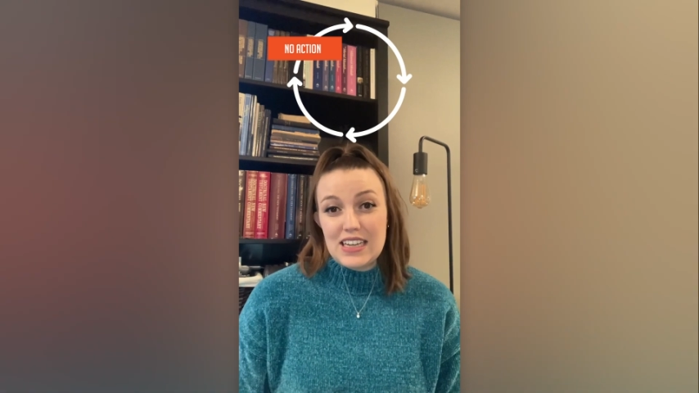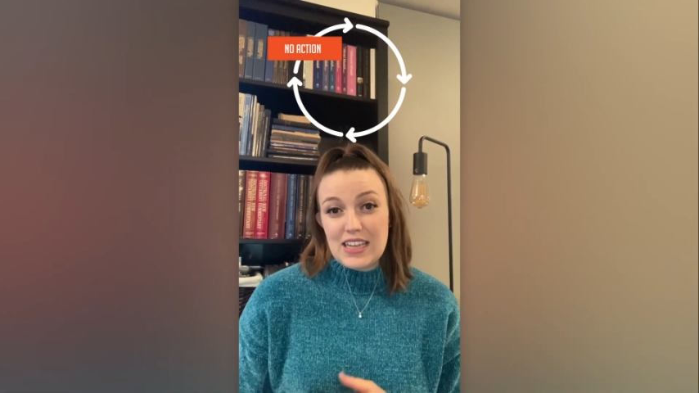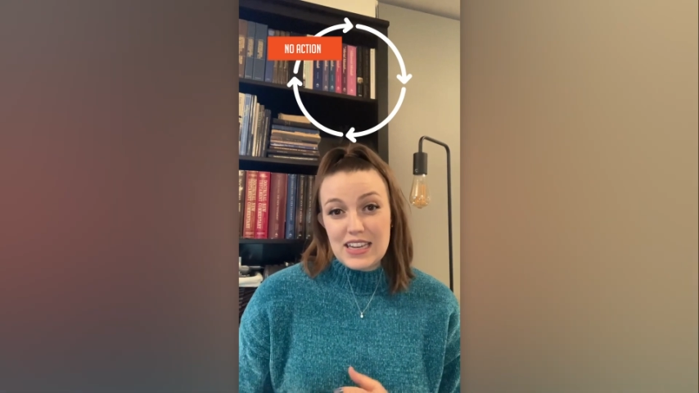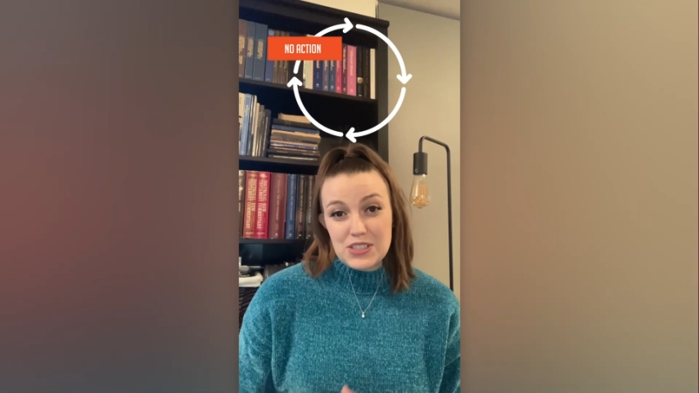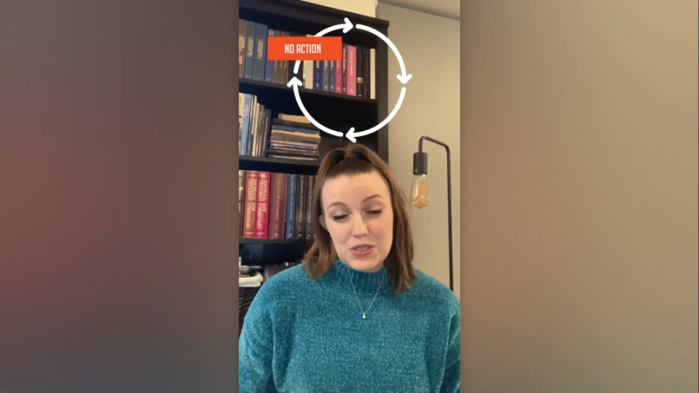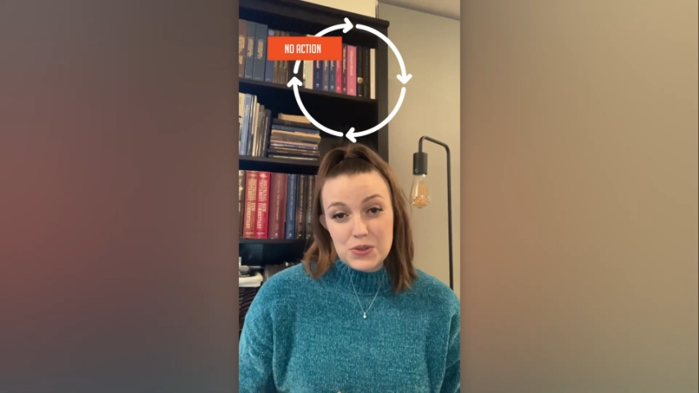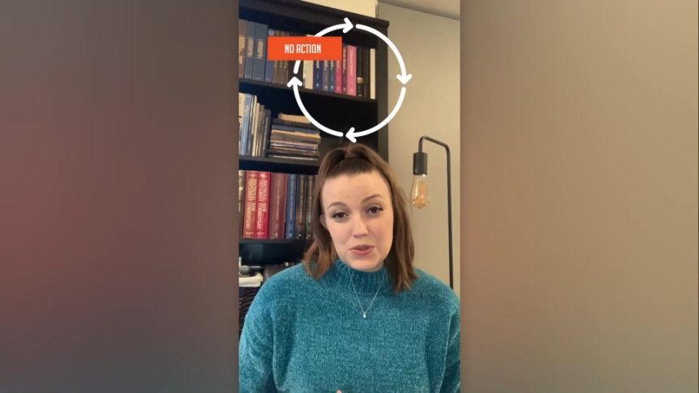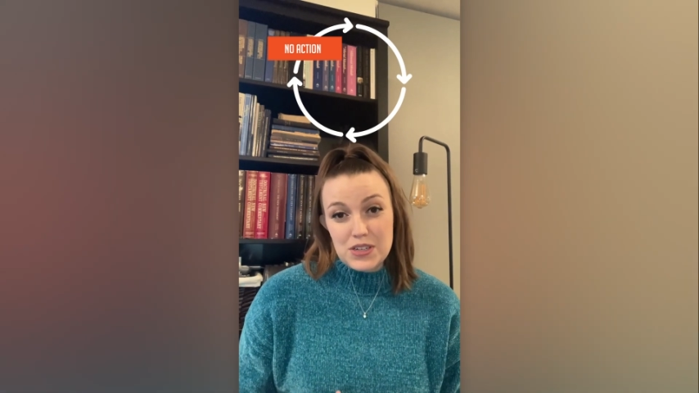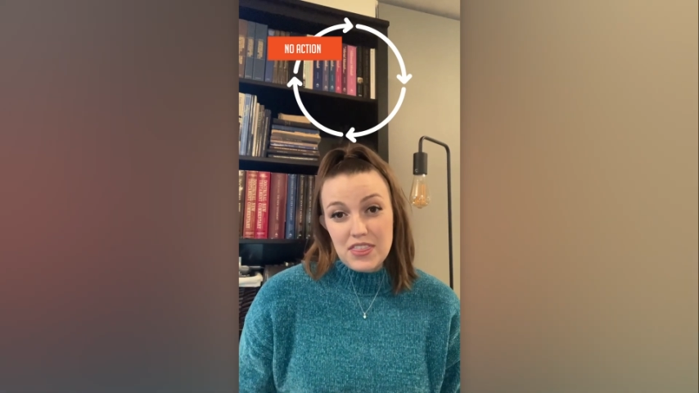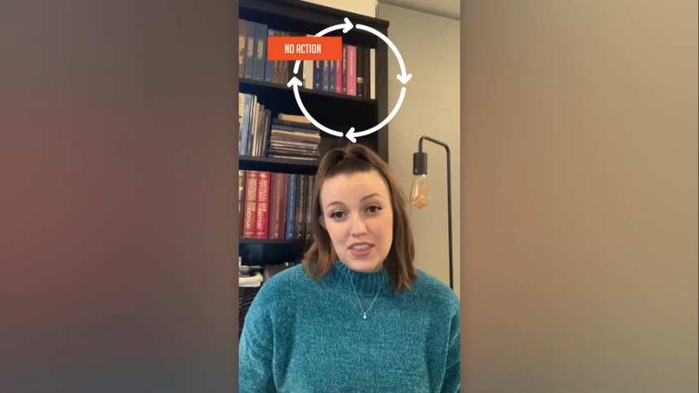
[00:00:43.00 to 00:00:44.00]
and do
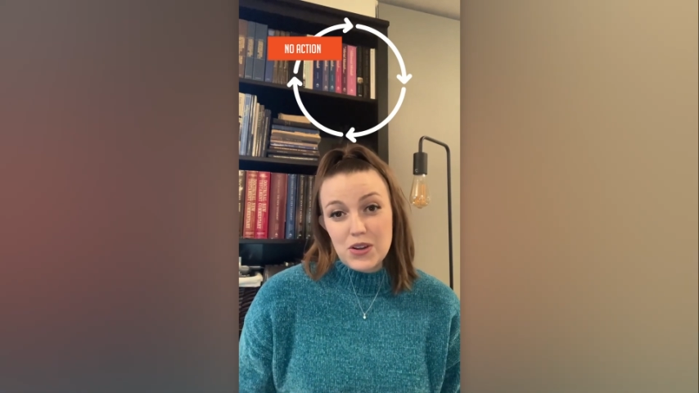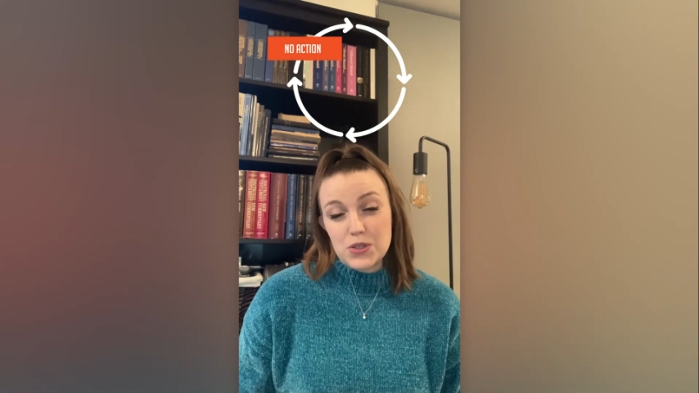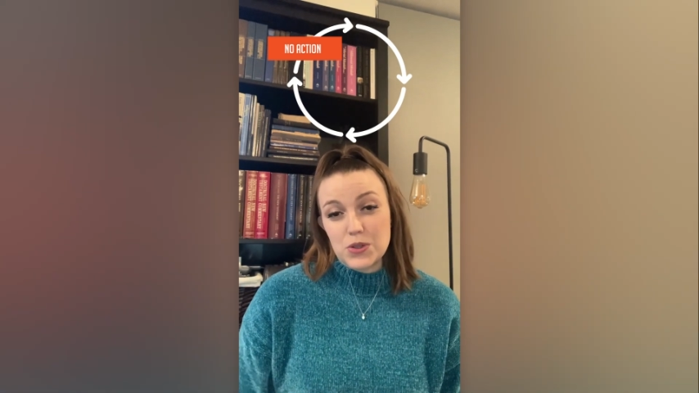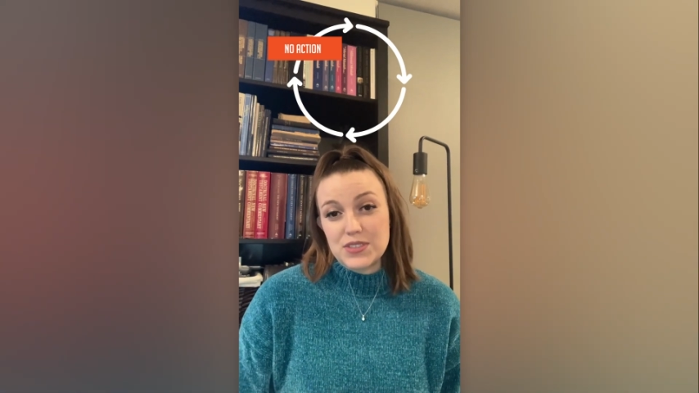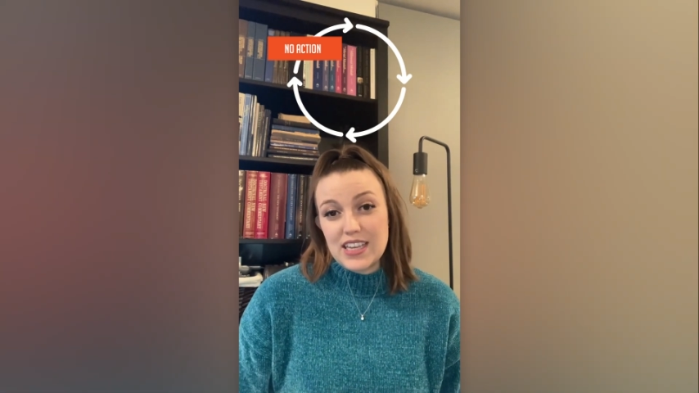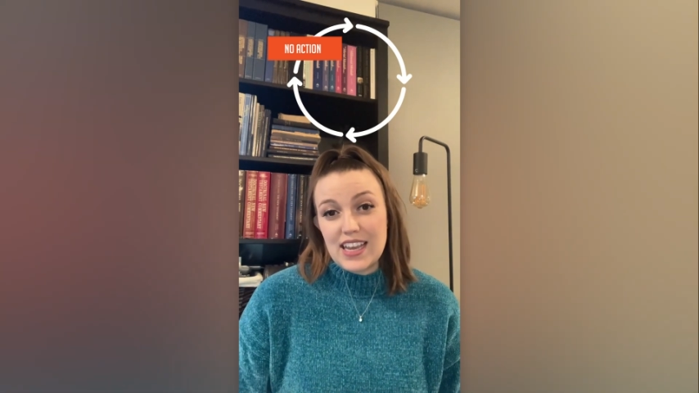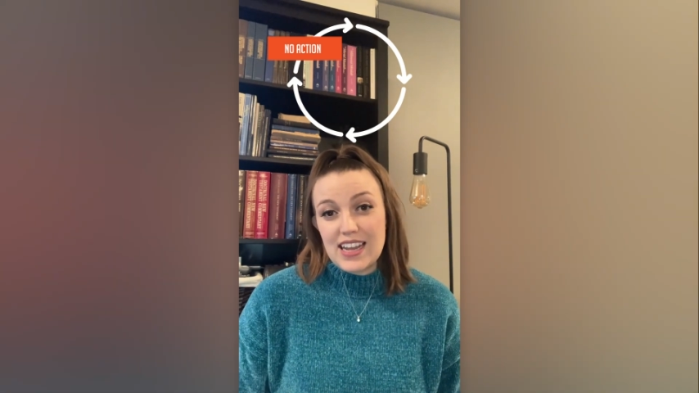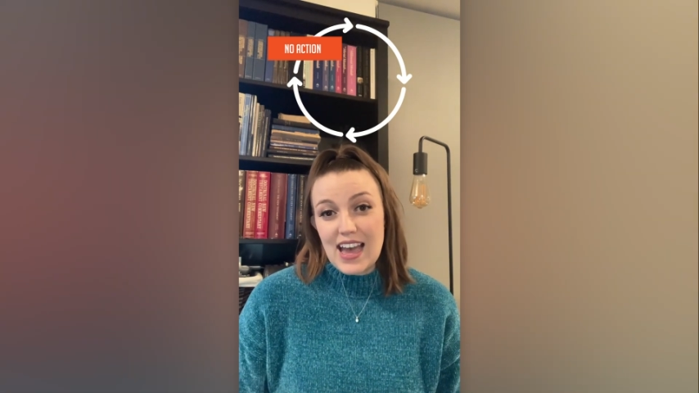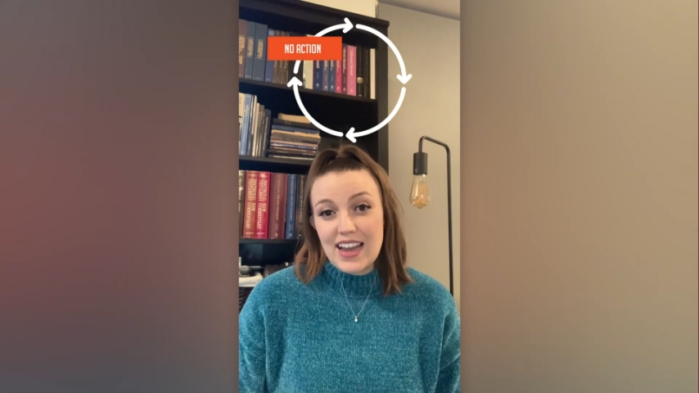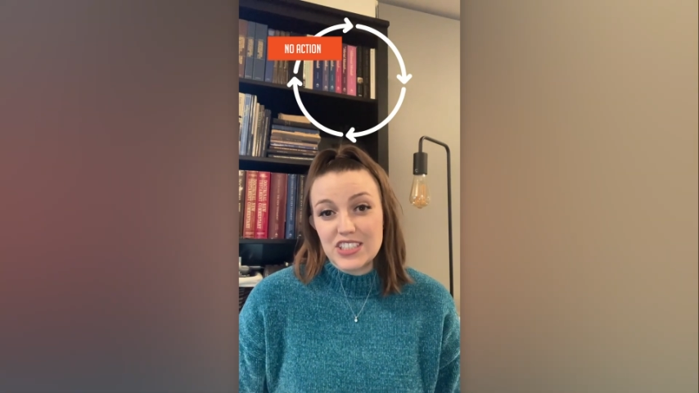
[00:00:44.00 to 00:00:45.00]
nothing or don't take any
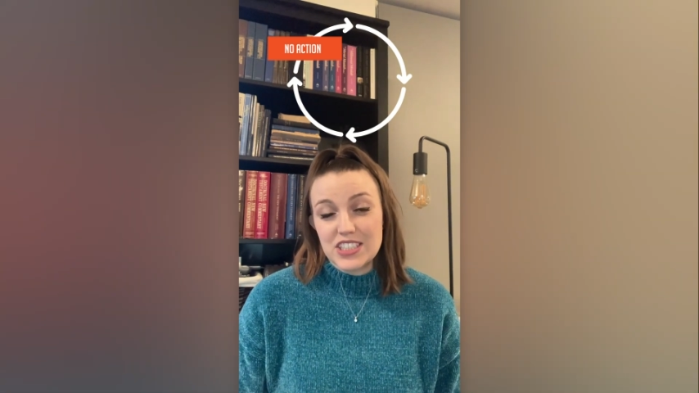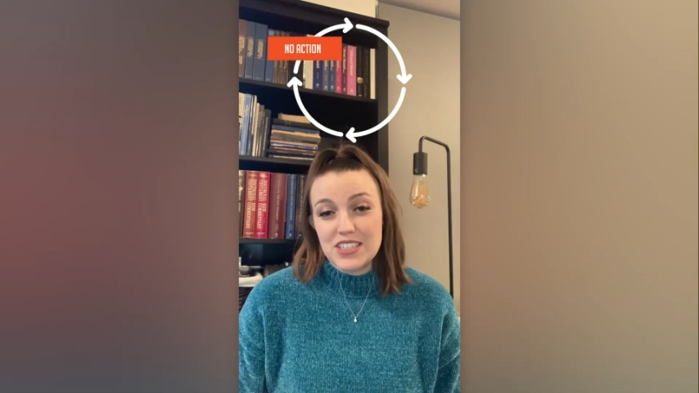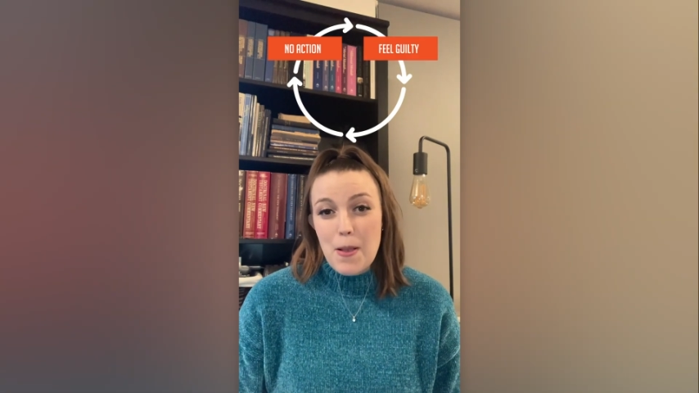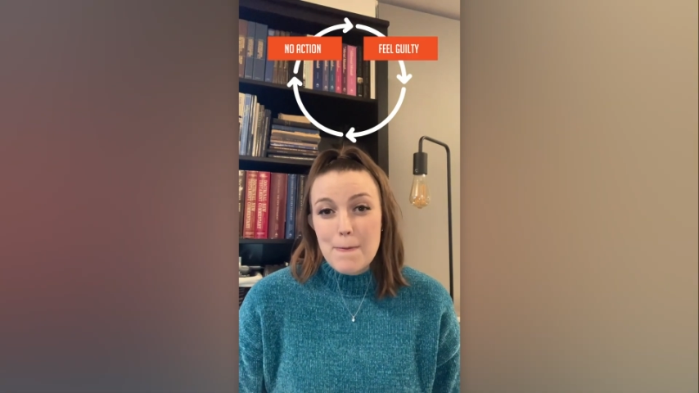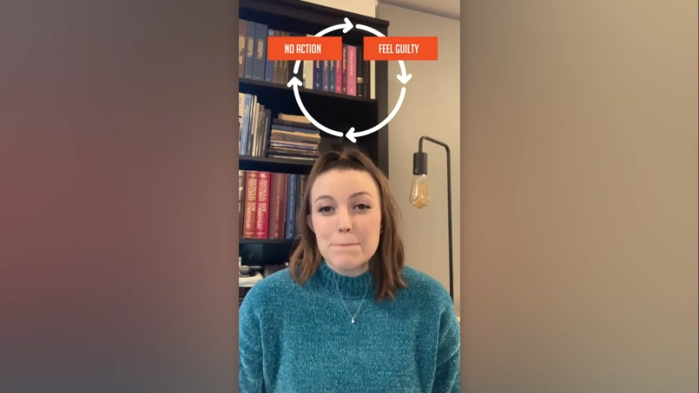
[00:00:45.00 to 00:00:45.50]
action,